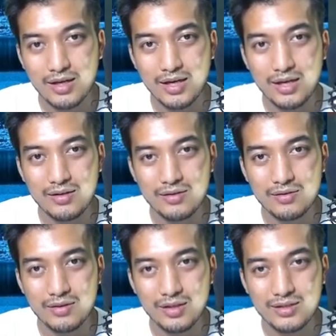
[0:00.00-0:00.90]
I really
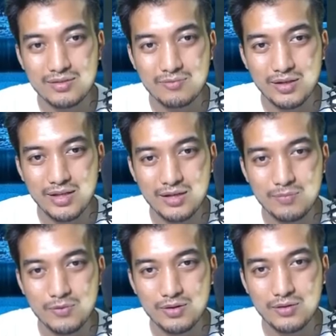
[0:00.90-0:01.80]
don't think it's really that
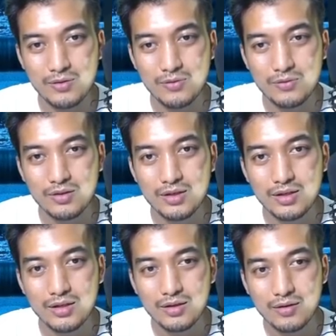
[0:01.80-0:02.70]
important though.
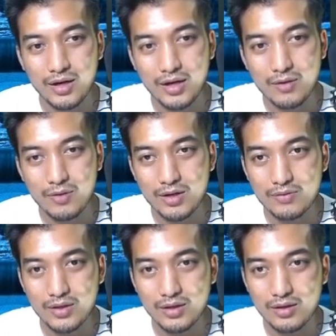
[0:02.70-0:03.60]
Okay, right
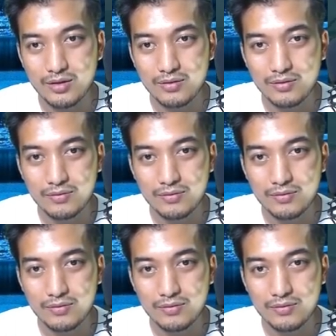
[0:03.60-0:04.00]
over here.